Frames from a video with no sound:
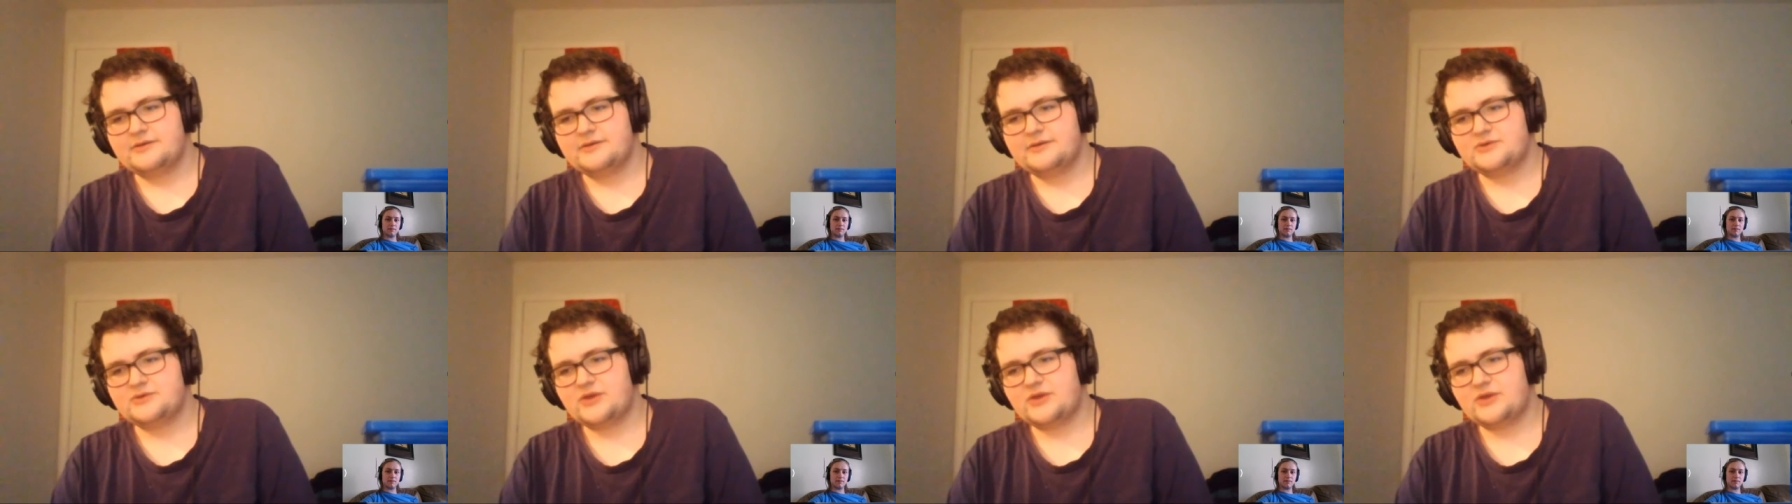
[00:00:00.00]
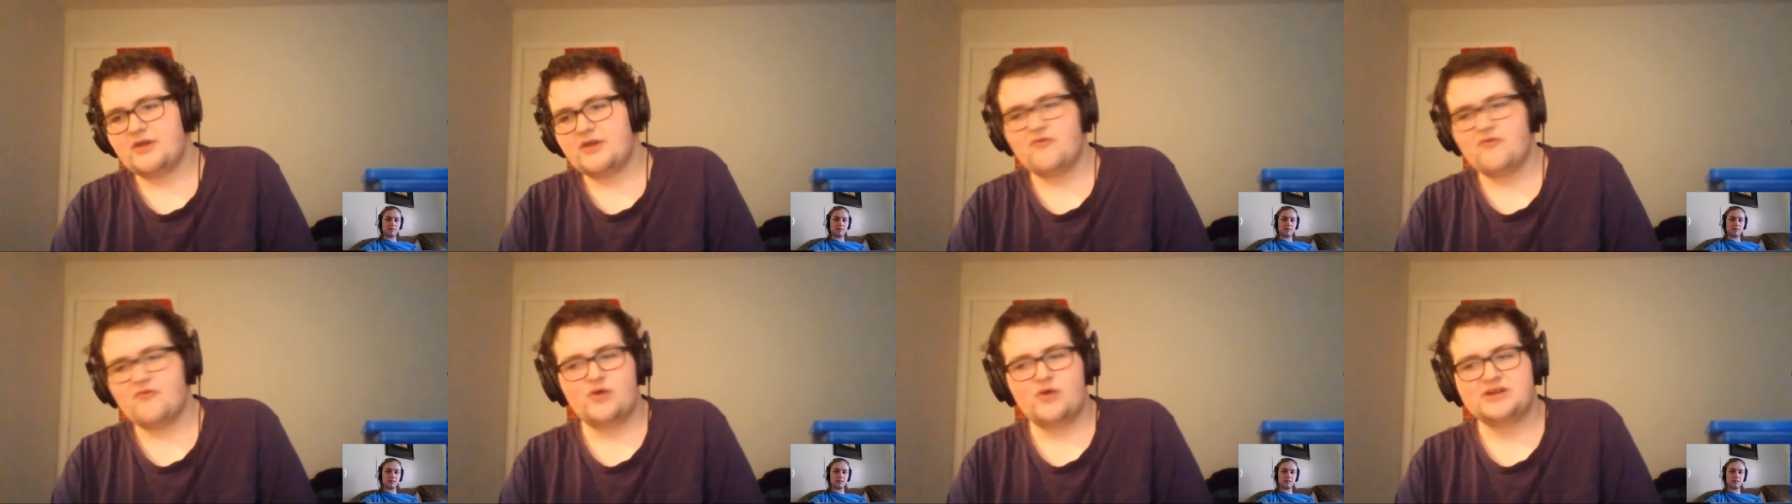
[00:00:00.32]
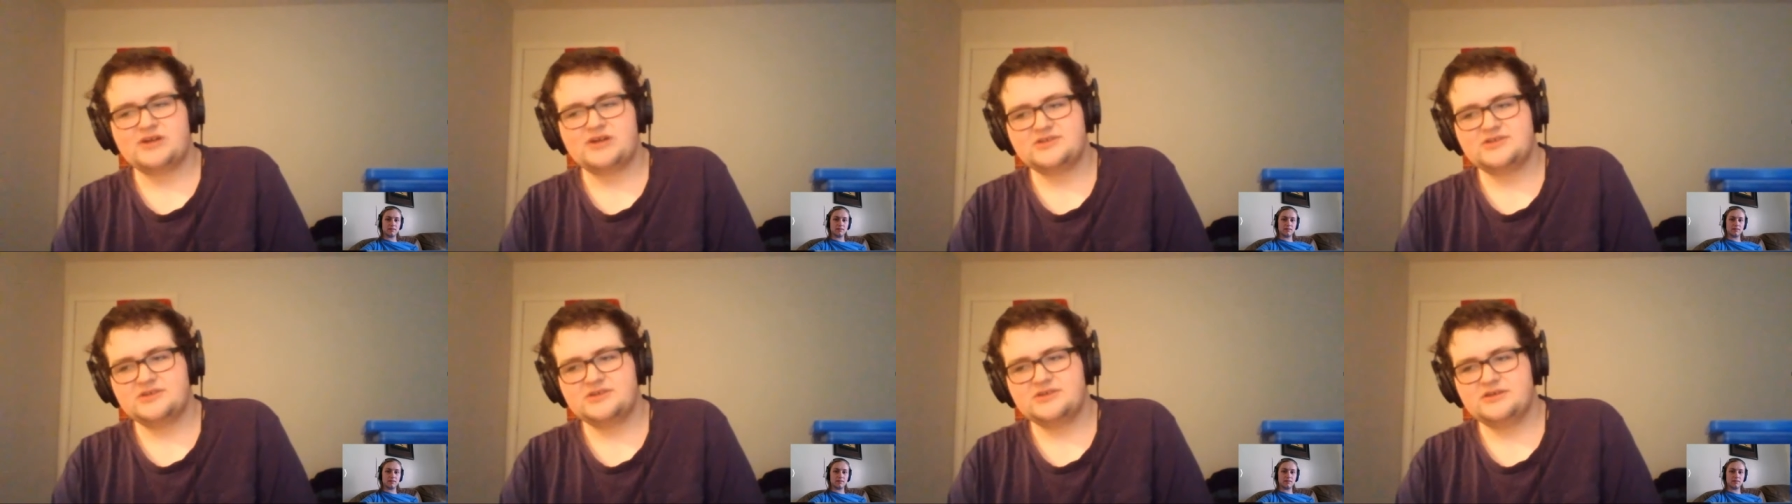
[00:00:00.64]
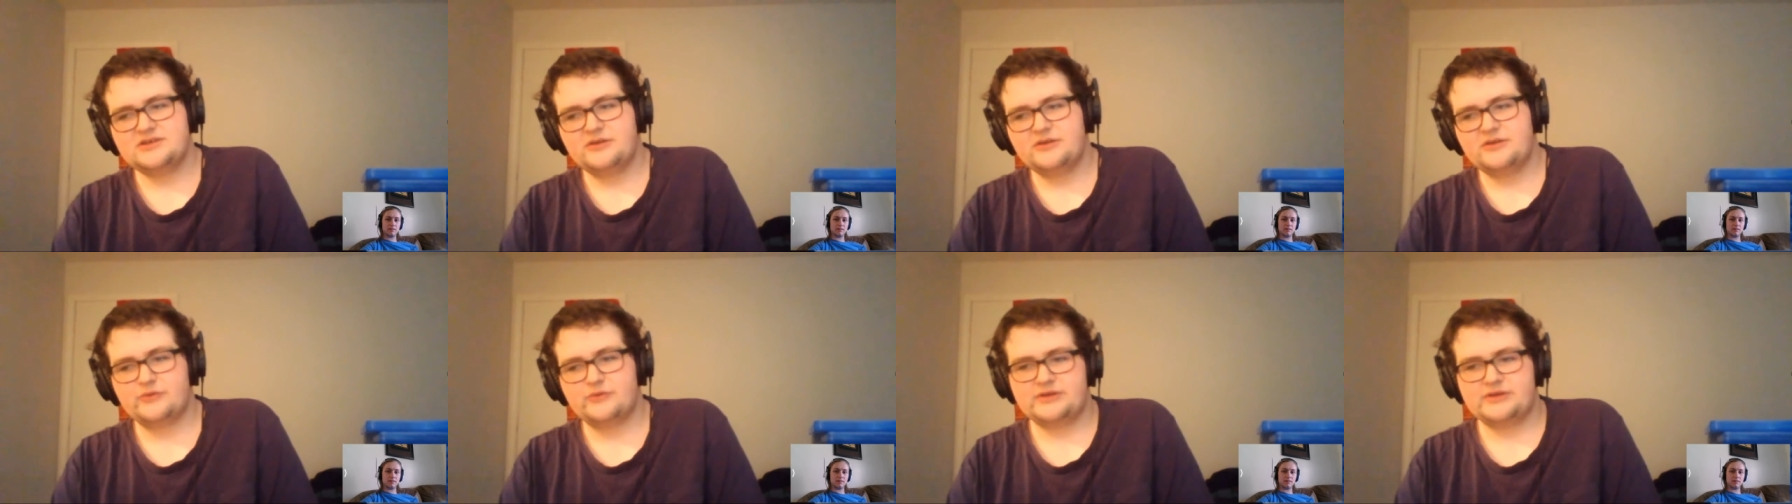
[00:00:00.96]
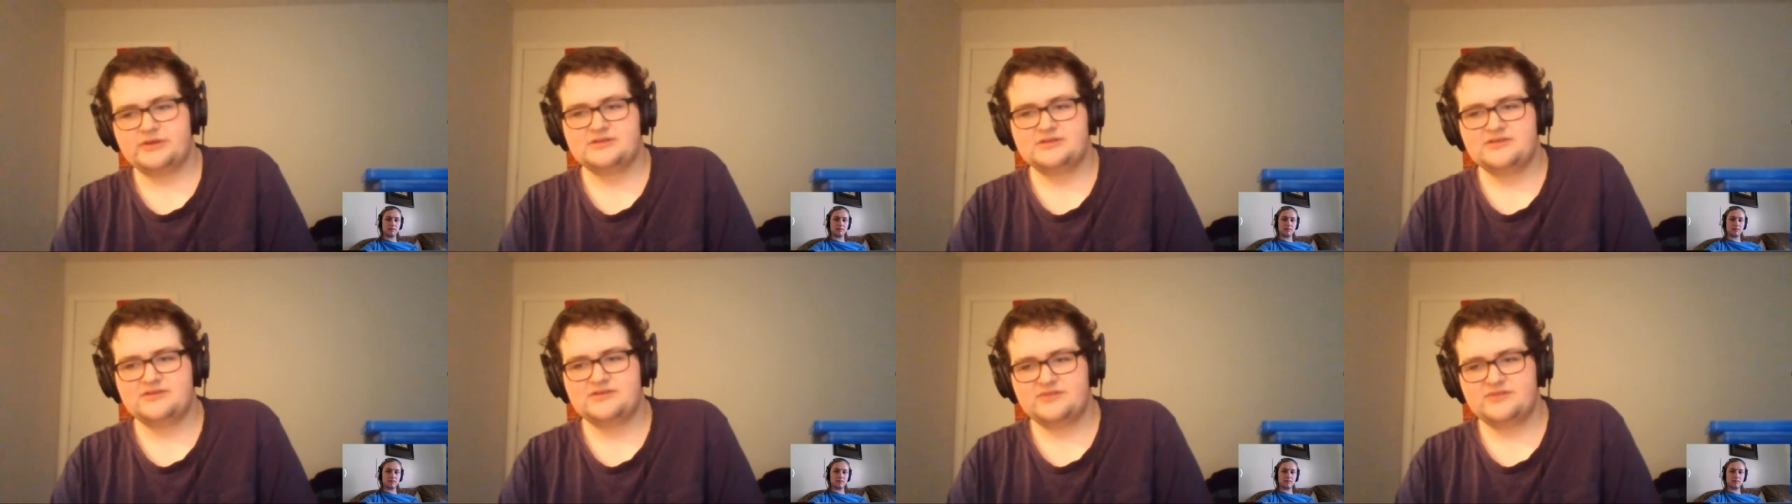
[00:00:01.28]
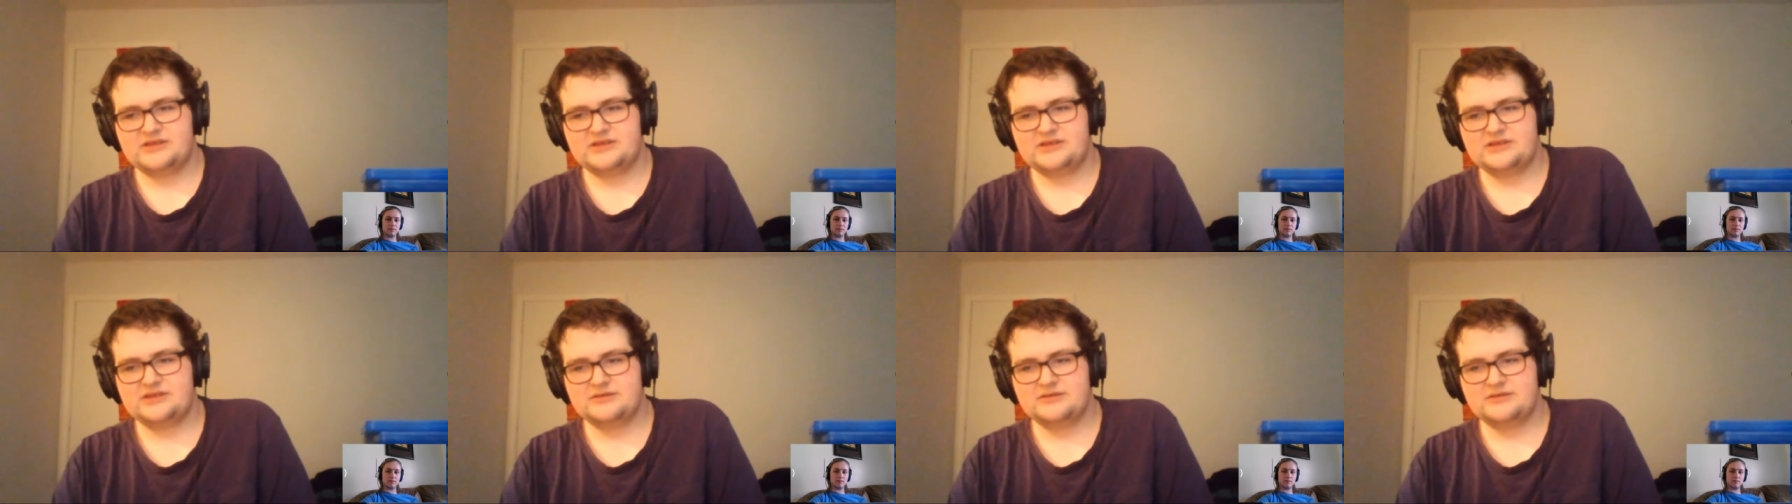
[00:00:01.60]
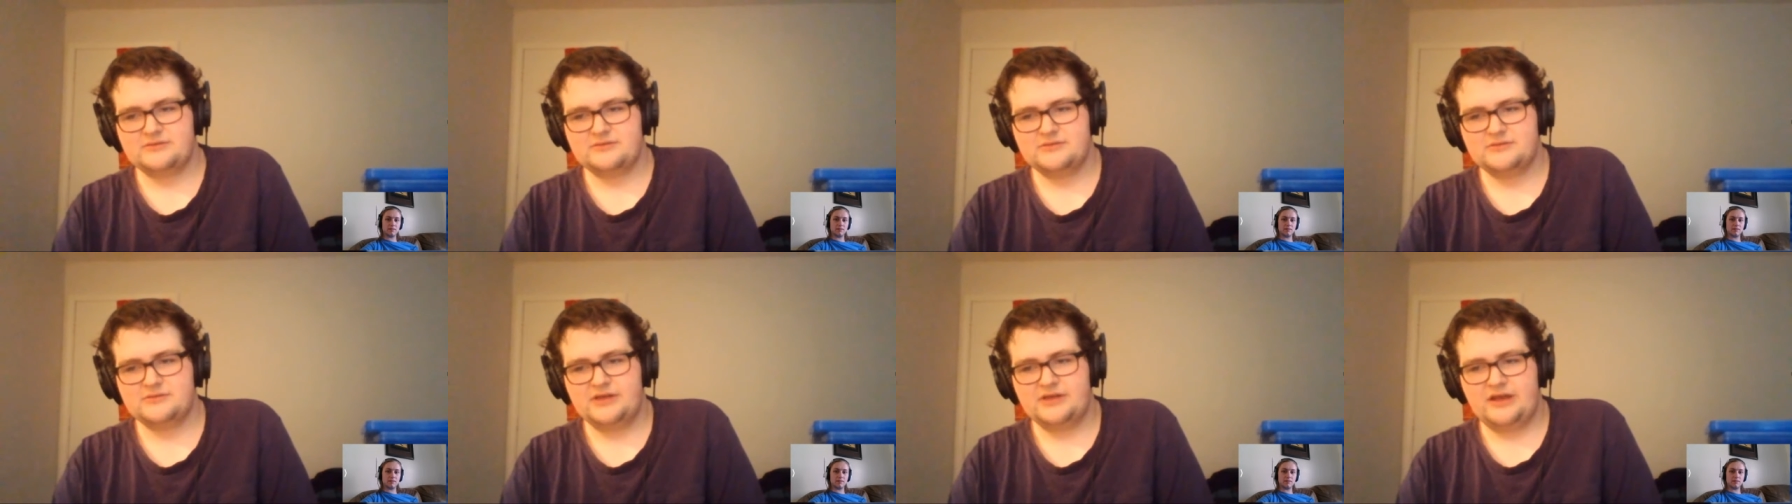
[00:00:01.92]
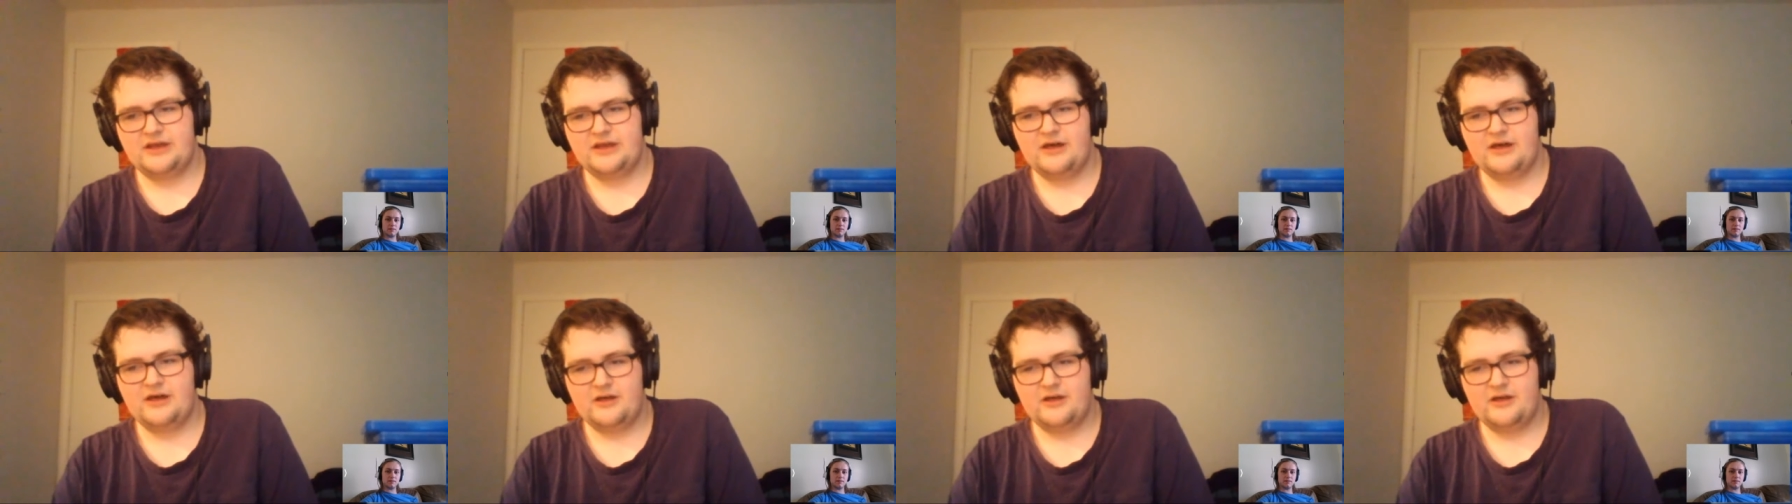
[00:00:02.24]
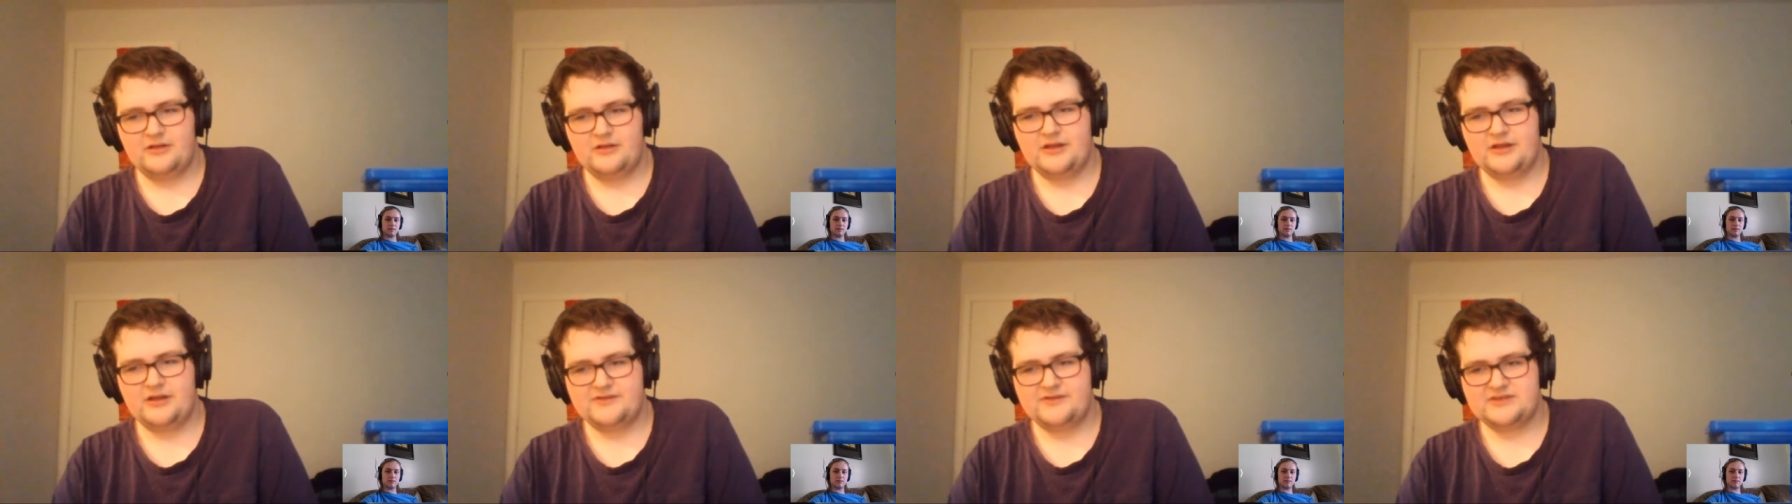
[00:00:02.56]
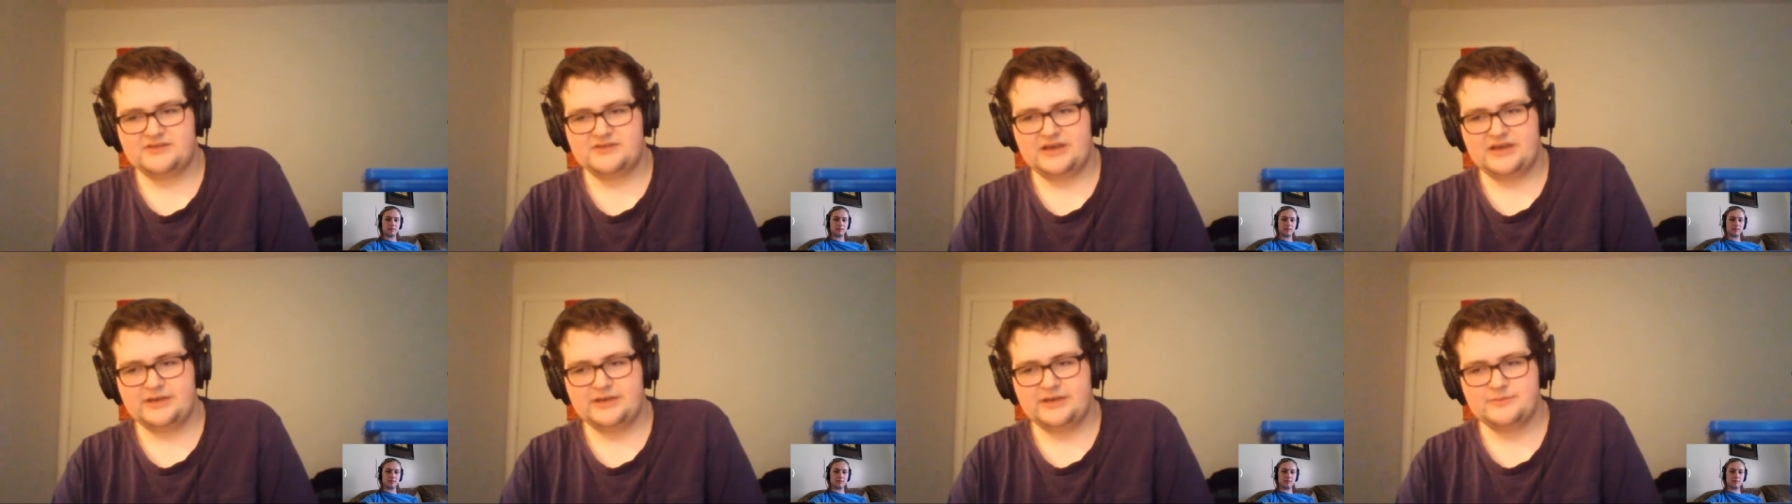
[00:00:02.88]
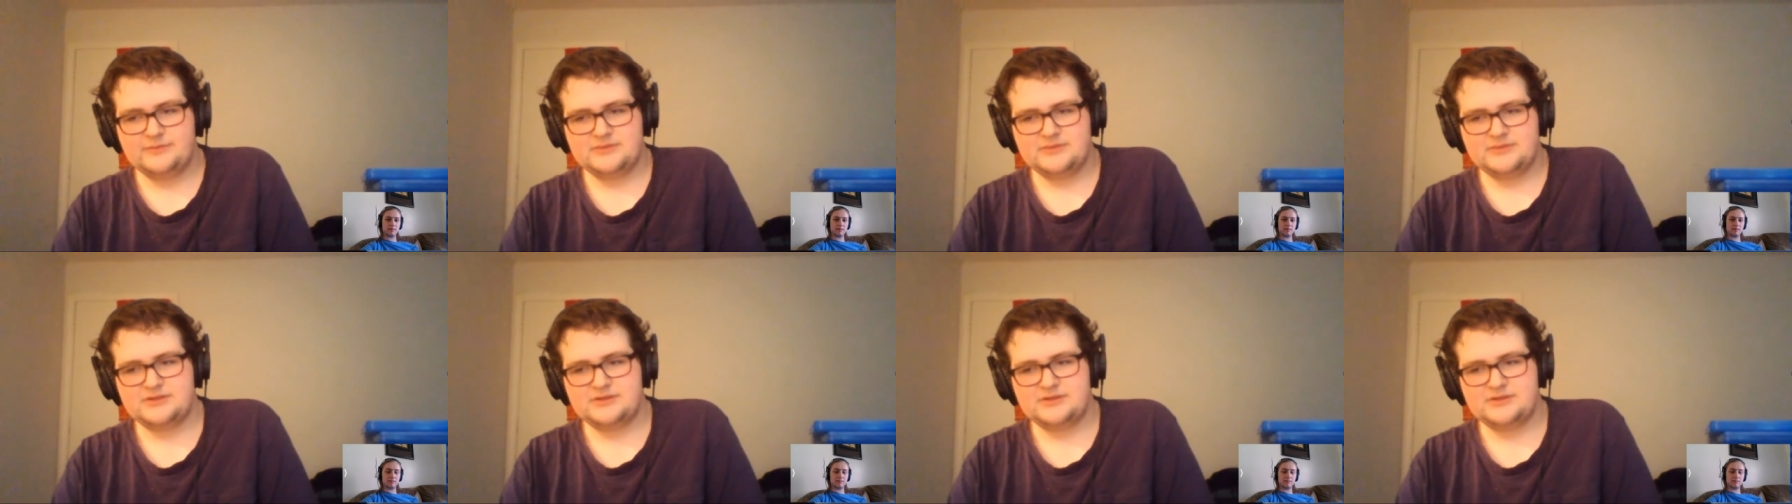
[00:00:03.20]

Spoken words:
So like I've watched it a lot of times,